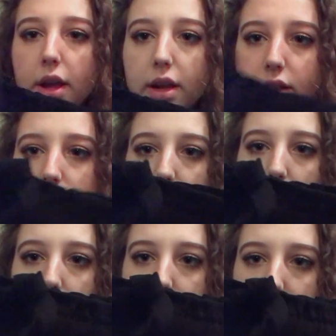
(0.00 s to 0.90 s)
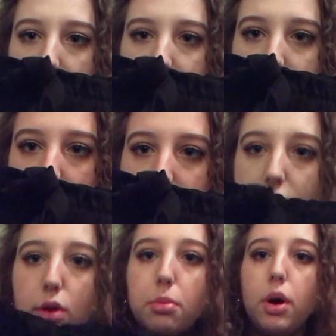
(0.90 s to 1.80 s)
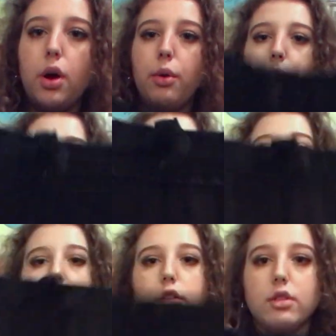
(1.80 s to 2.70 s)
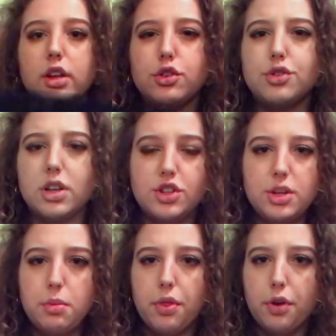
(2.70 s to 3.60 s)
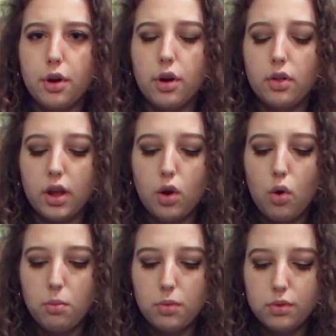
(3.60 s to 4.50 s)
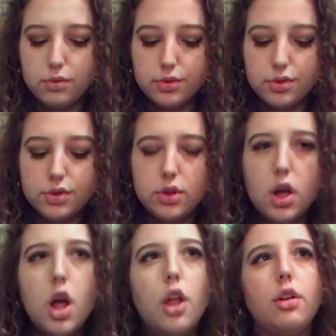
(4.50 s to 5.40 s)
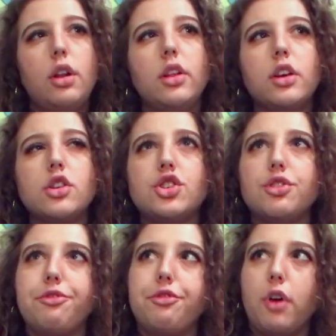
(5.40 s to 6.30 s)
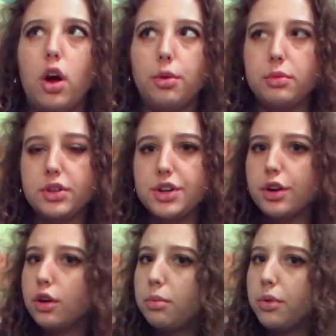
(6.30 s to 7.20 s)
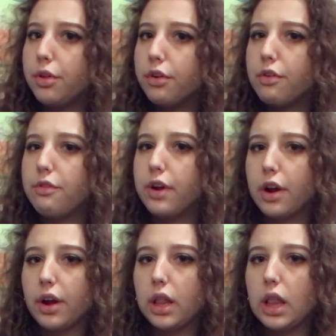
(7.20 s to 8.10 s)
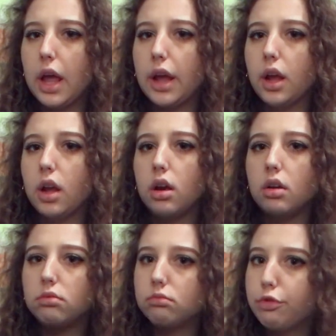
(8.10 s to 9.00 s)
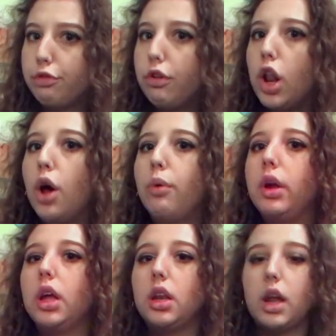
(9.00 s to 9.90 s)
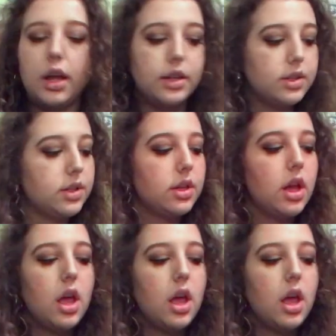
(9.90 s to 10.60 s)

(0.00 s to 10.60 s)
pants that have like this nice little bow and they're like stretchy but they're like almost they're not like a chiffon material but they're very like flowy and nice